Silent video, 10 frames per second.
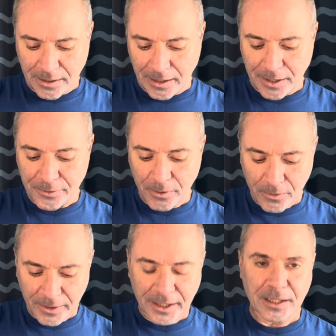I do
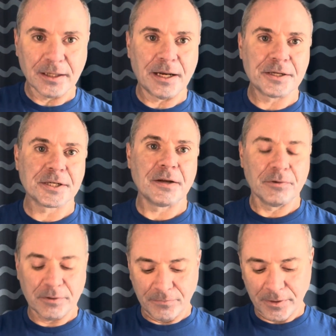honing and then I shave with
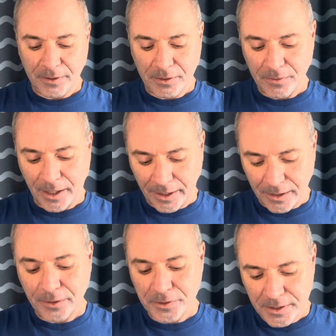the video, and I can
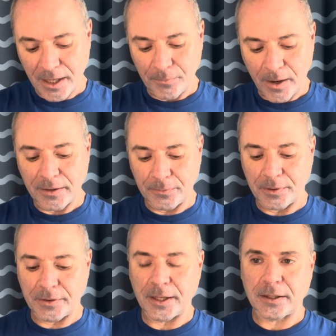understand why they would
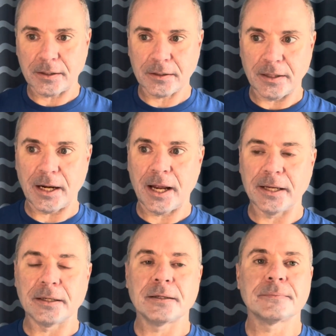think that
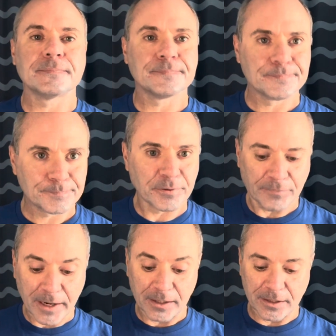I
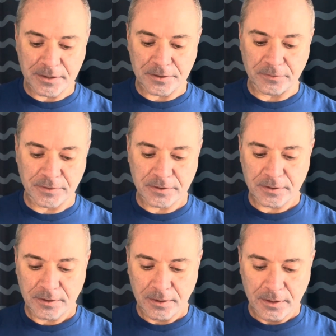provided that service.
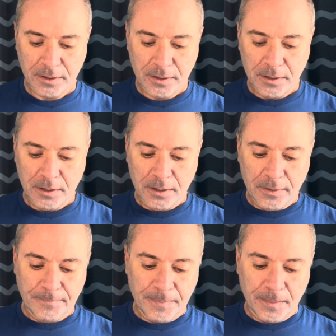
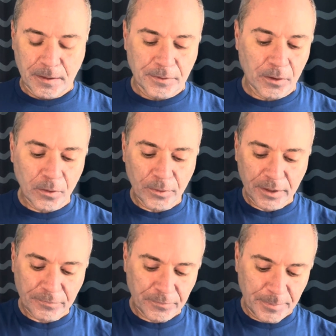The honing
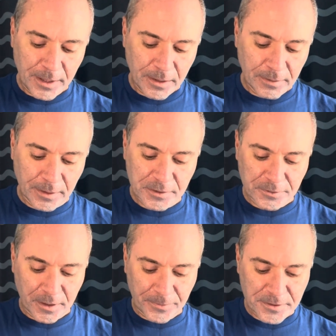for me and the
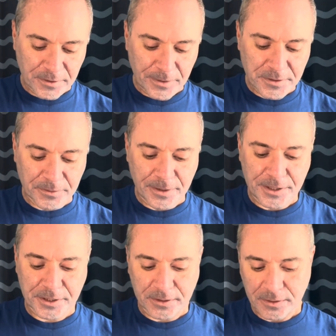straight razor
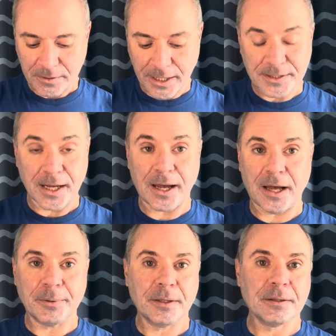restoration, that's a
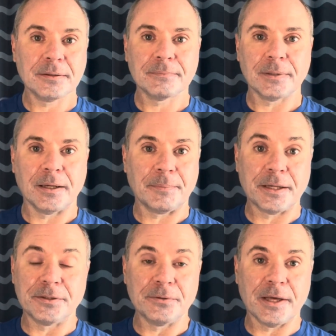hobby. I
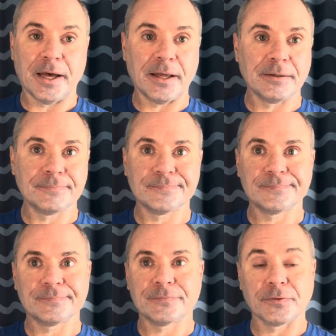do that
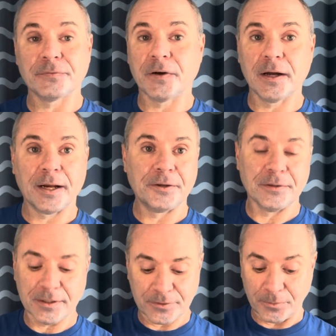for fun. I do
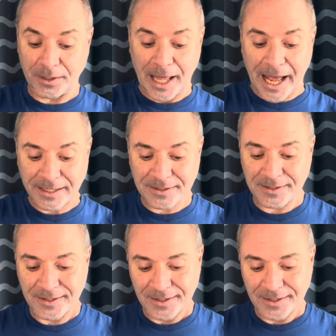that to relax.